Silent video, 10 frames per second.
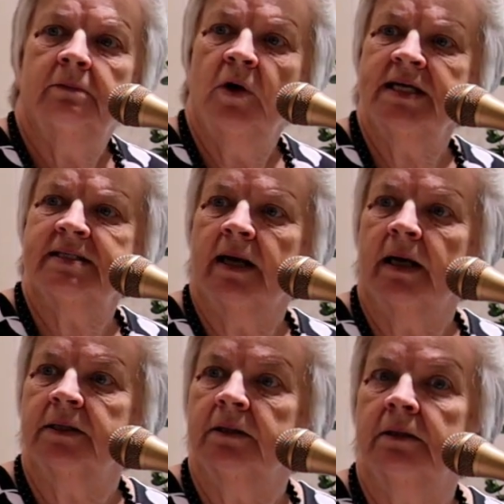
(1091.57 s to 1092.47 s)
Why is
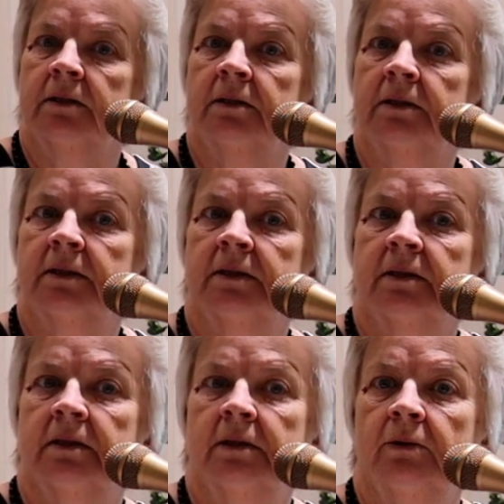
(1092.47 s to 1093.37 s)
that?
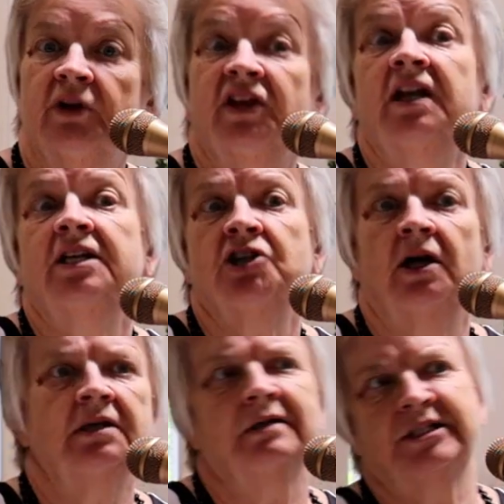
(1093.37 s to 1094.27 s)
With any
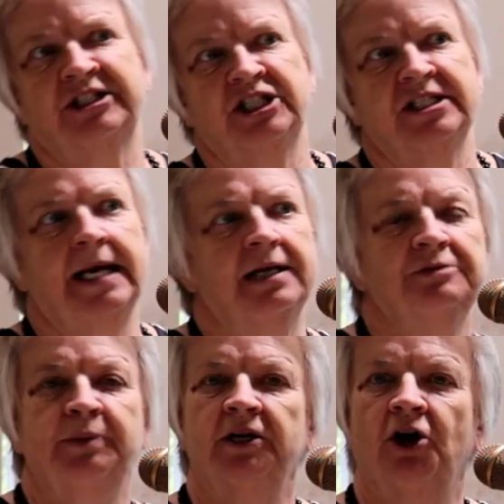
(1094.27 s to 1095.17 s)
child, not just
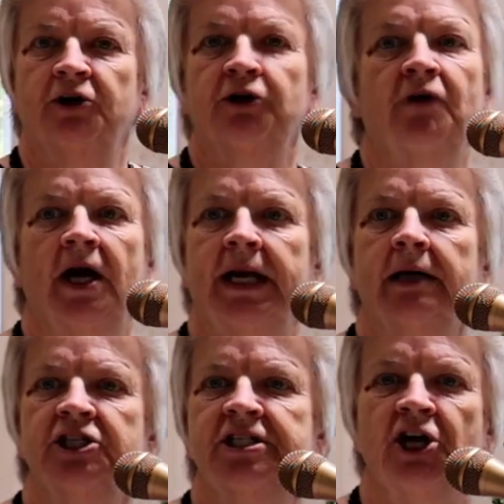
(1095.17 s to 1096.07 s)
Ange picking on her right
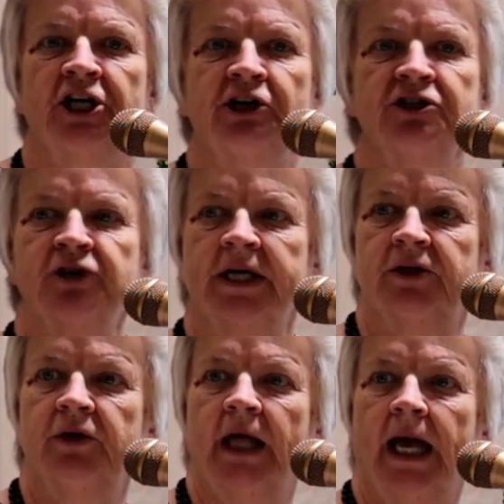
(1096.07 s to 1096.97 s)
now. She's not here, so I
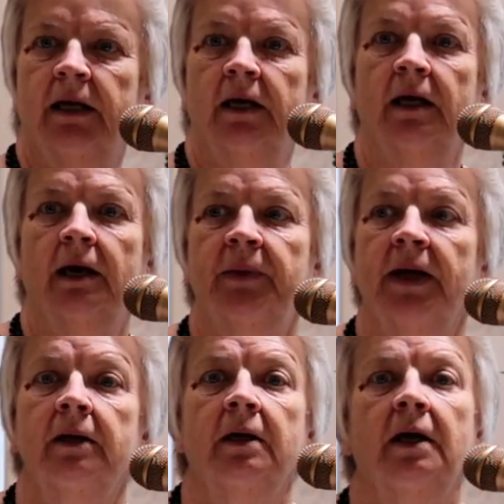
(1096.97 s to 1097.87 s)
can do that.
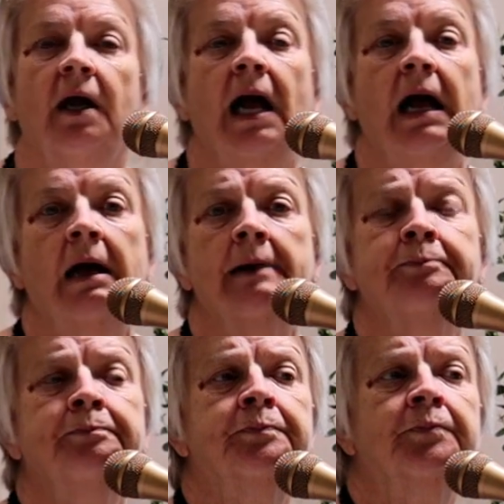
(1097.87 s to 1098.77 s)
But